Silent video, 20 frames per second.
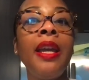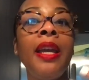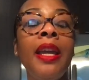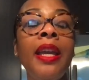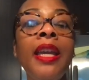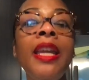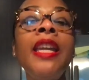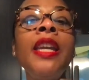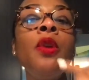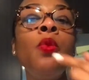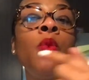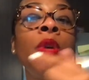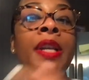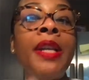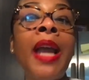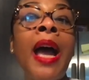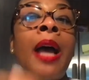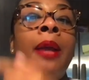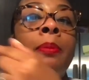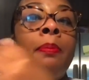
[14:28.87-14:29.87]
he would
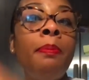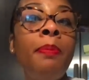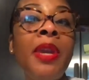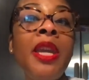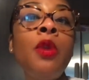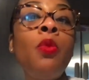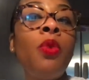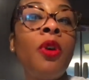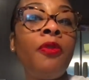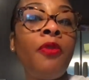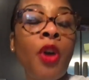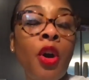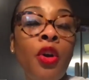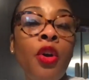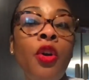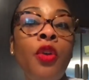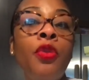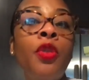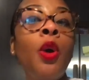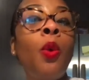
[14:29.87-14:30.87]
not be with
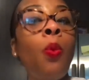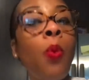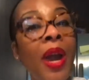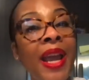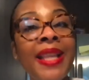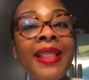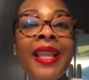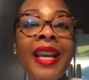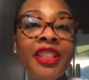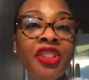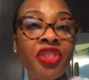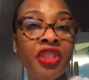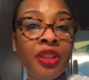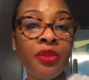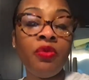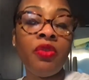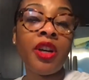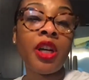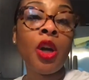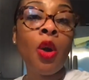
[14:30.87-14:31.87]
her the way that she
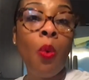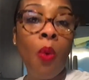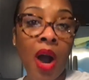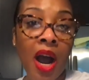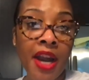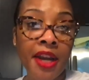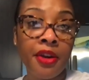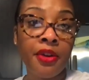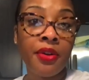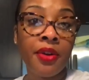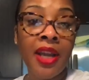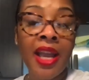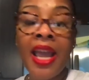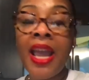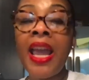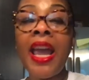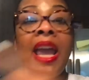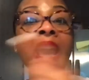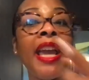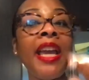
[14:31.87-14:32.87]
required.
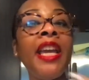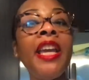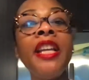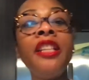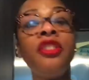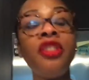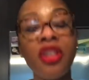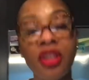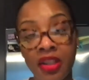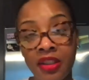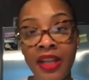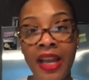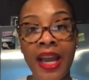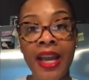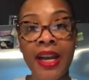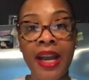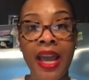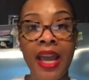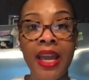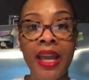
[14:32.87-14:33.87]
And he took
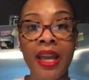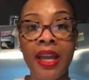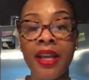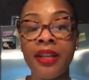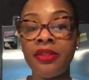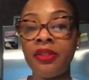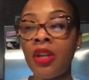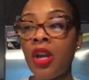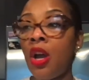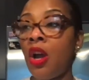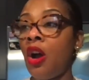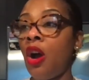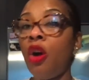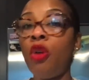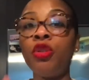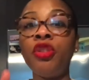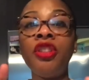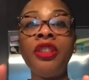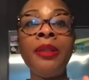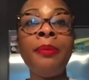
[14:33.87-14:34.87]
that as,
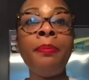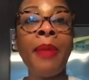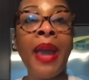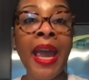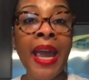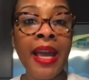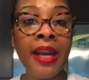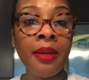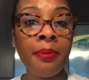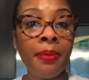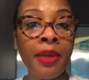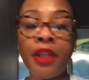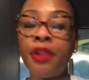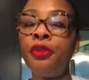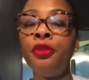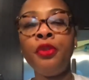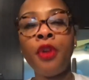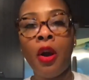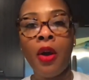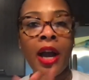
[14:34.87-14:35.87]
oh, she mad at me.
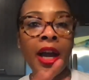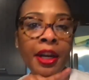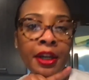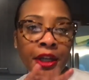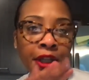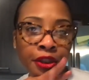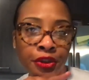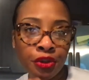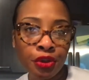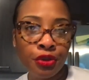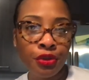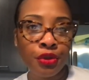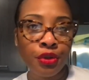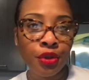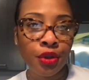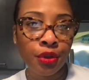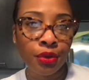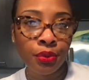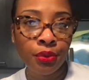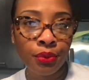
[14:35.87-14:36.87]
You know how ninjas
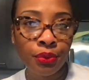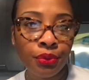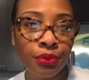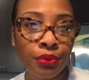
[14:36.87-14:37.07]
do.